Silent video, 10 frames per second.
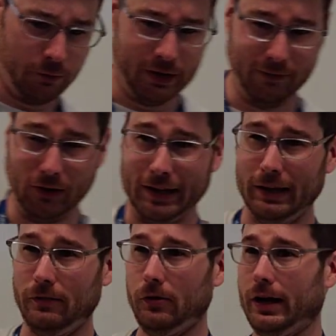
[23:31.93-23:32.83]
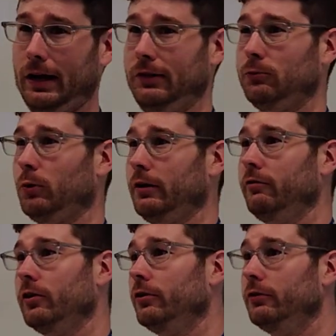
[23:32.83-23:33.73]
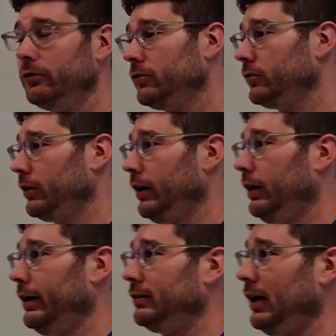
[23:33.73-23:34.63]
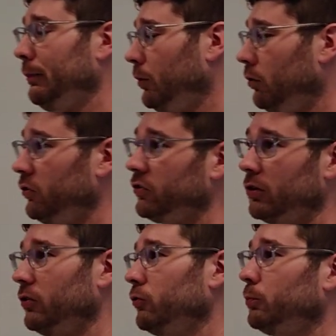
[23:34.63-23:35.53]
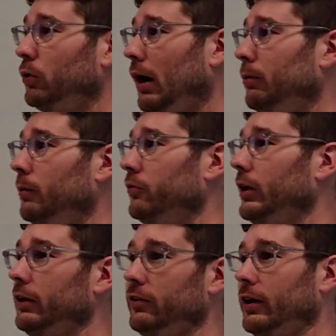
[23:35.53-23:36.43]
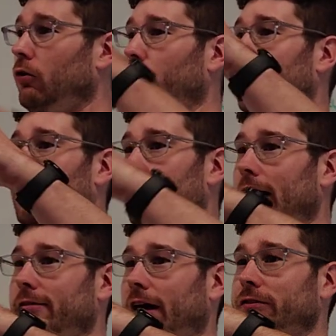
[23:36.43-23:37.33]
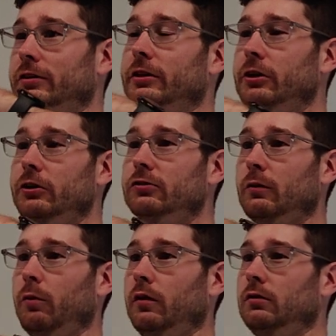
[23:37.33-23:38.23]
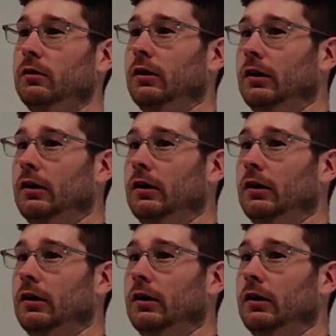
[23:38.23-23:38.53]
that whenever I give you guys one of those examples or those problems that it's like a whole paragraph asking you to do something,